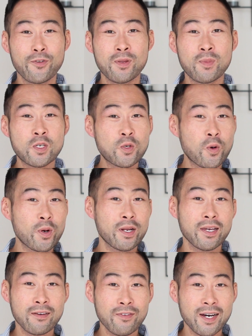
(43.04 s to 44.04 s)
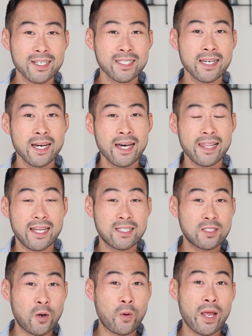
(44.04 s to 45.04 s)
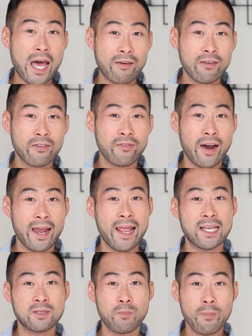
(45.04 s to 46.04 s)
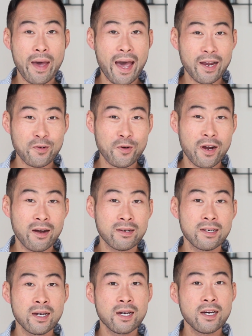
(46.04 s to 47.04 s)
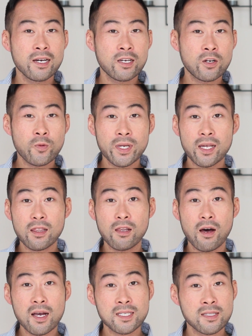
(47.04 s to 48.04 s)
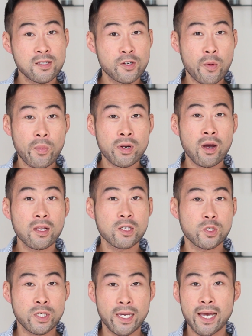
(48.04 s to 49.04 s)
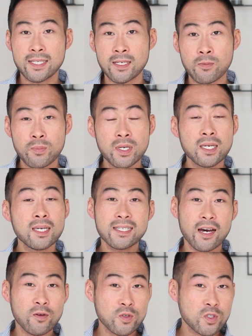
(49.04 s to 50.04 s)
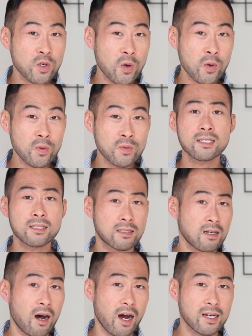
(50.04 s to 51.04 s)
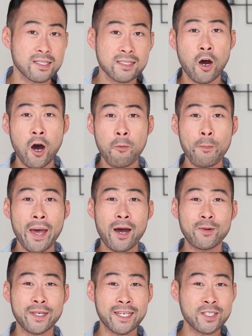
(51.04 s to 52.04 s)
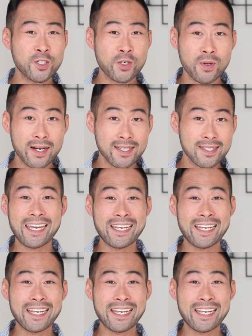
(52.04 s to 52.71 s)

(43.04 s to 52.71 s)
for the majority of us that don't have a finance background, we get lost in the terminology. S&P, Dow Jones, stocks, compound interest,